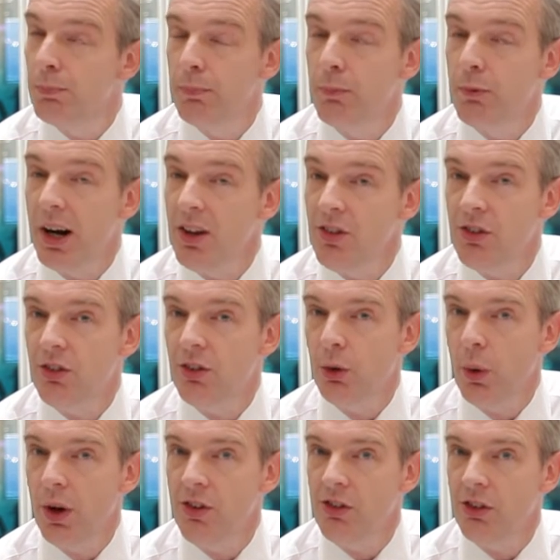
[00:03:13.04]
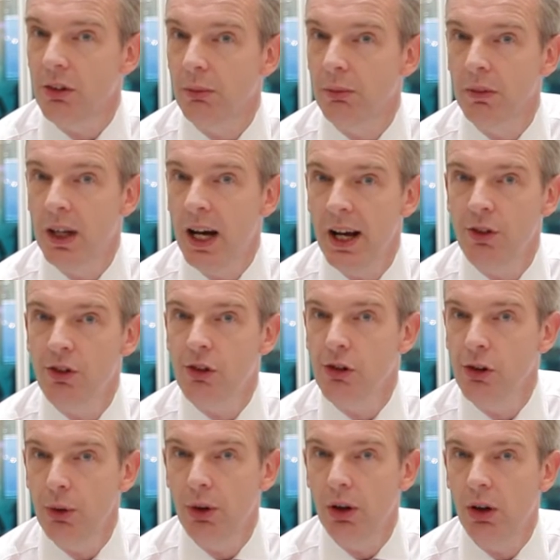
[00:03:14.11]
raises the question, has
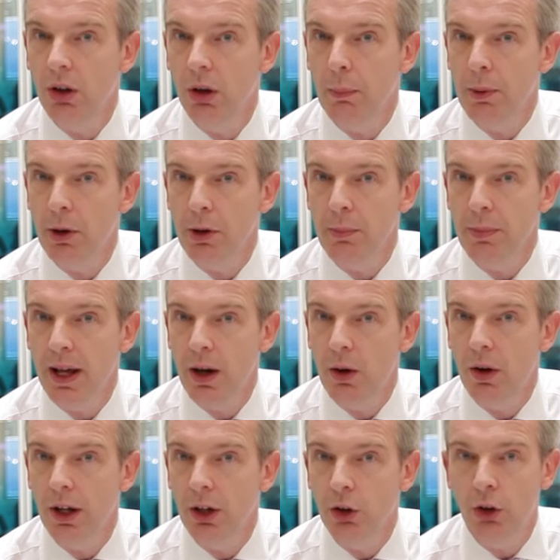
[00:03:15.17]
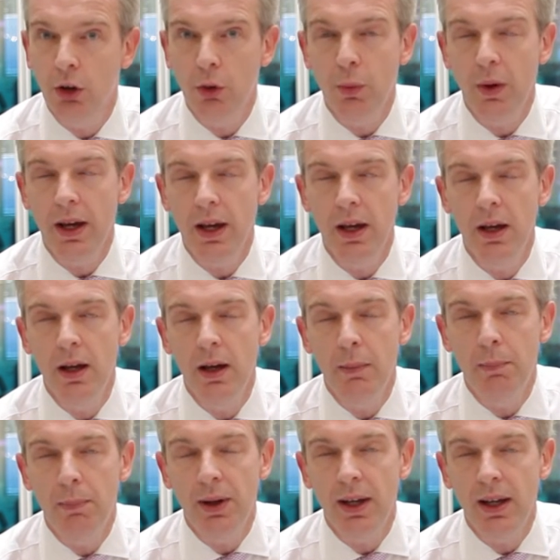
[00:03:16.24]
crude oil bottomed out and could we
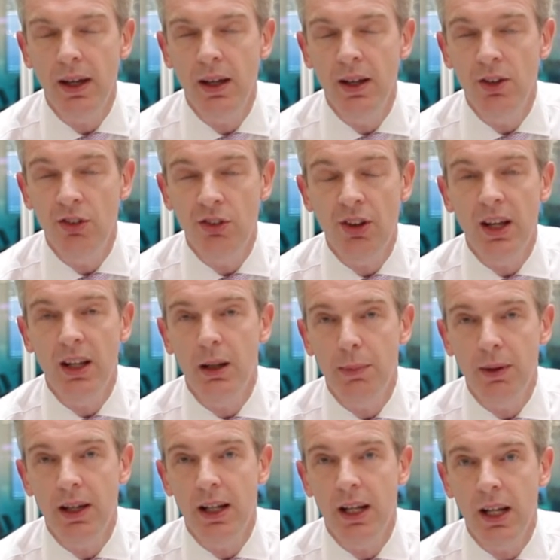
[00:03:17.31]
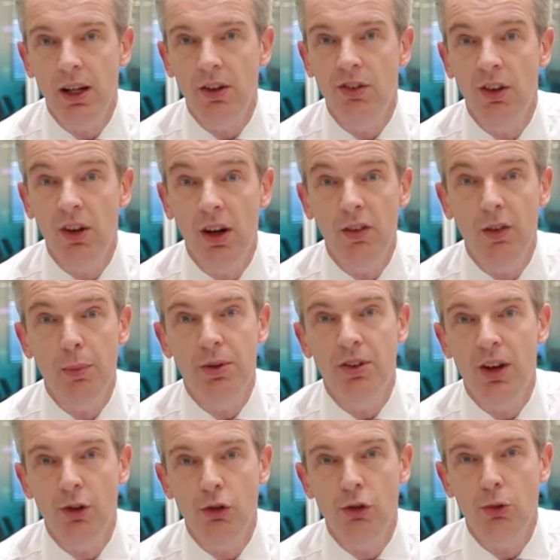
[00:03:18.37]
be seeing the beginnings of a
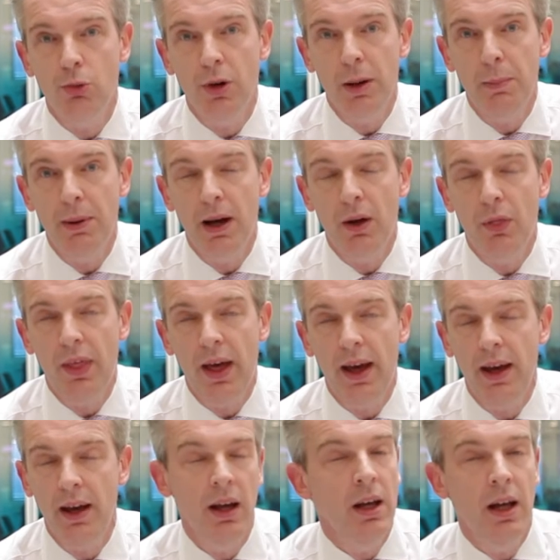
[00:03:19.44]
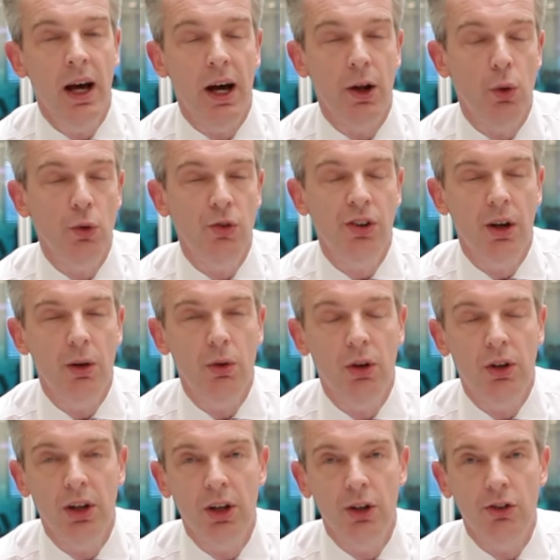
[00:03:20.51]
potential rebound there? And also
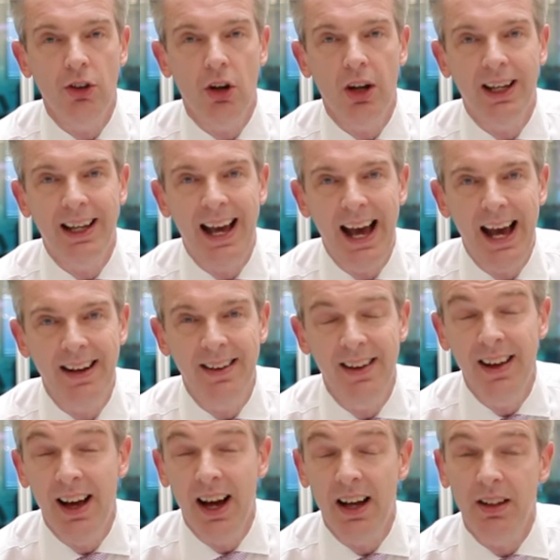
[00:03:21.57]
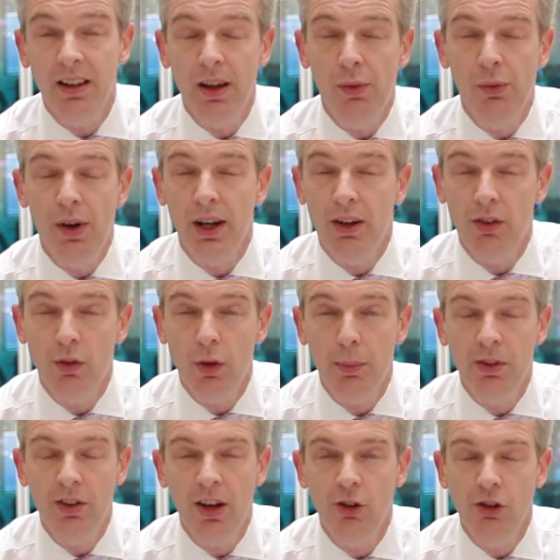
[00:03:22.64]
look at dollar CAD and the effect of a
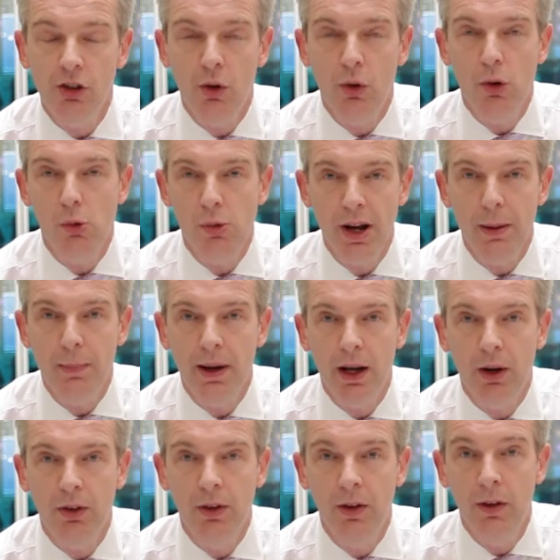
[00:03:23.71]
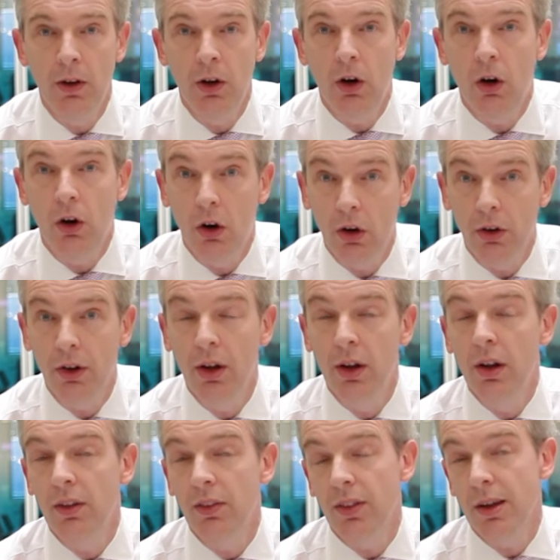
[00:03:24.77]
potential oil rebound on
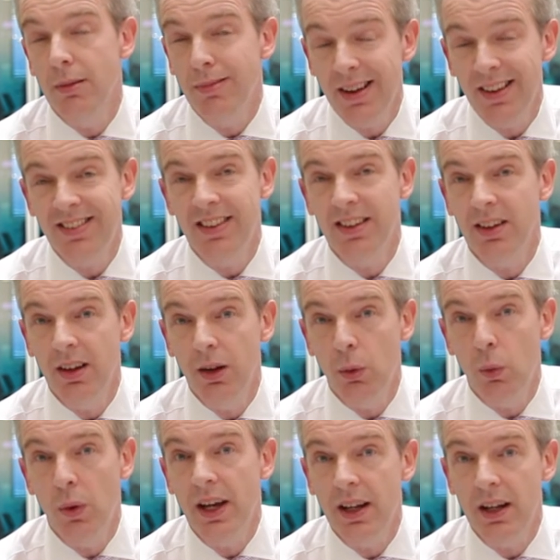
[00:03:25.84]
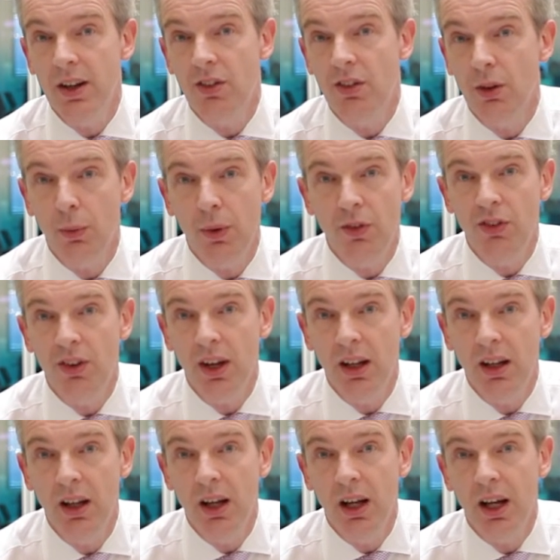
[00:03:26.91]
the recent weakness that we've
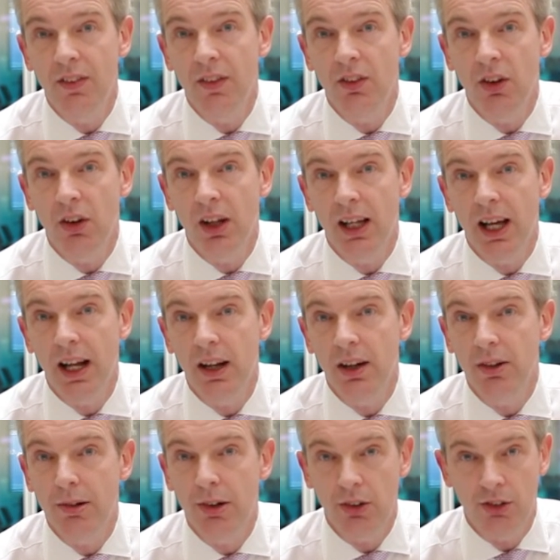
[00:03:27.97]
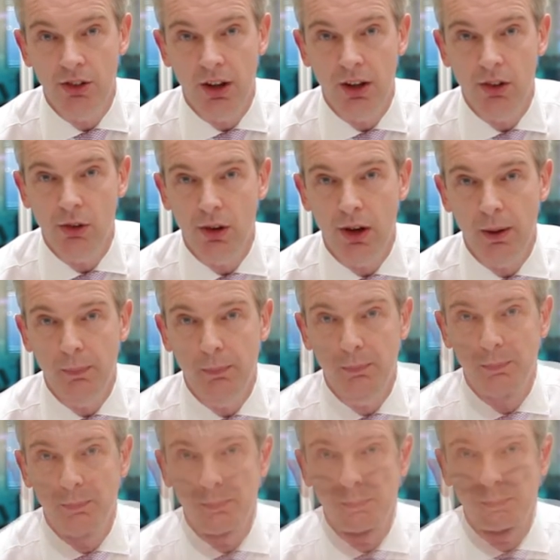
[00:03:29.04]
seen in the dollar Canada exchange rate.
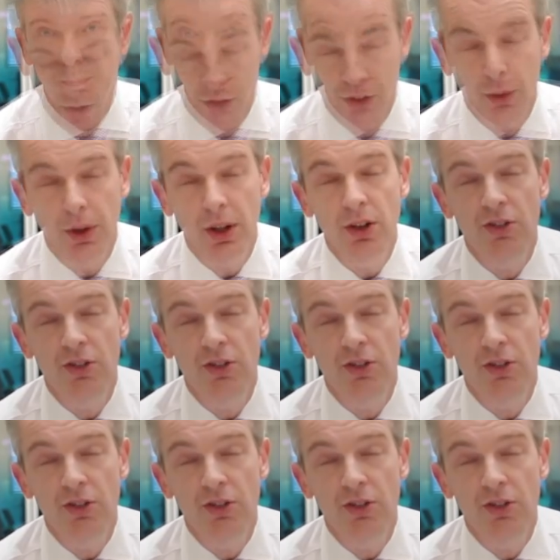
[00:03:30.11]
So we're going to